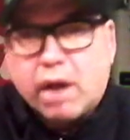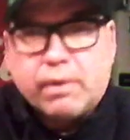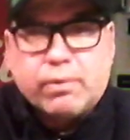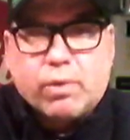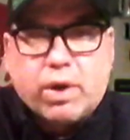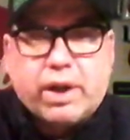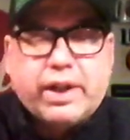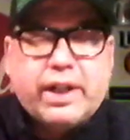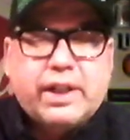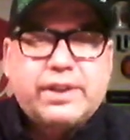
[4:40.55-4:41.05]

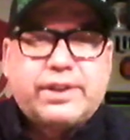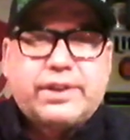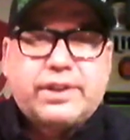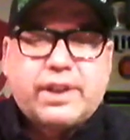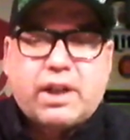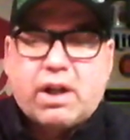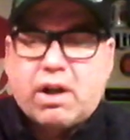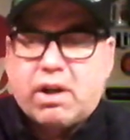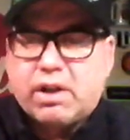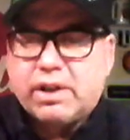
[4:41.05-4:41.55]
What it is
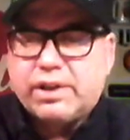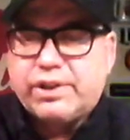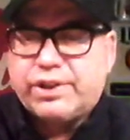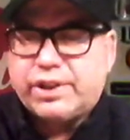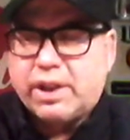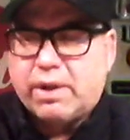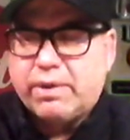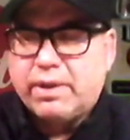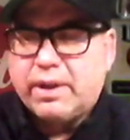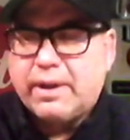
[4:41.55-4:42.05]
a hard
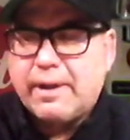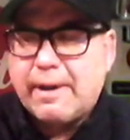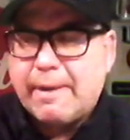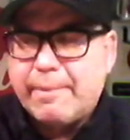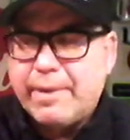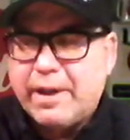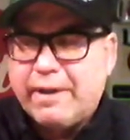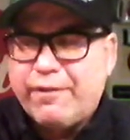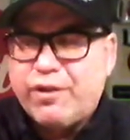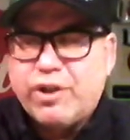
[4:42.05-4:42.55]
soda. I
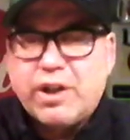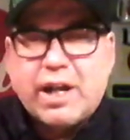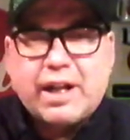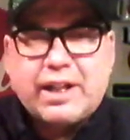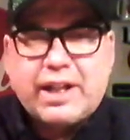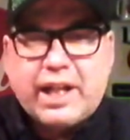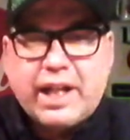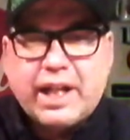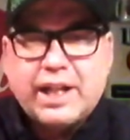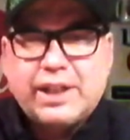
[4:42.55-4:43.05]
mean, if you
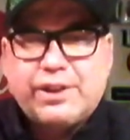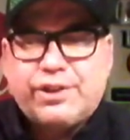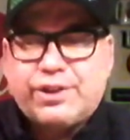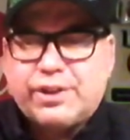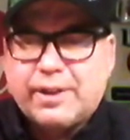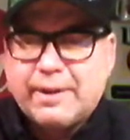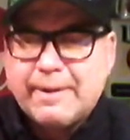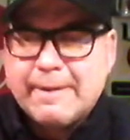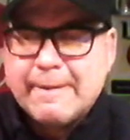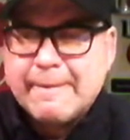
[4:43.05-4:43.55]
got
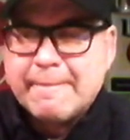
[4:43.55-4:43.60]
kids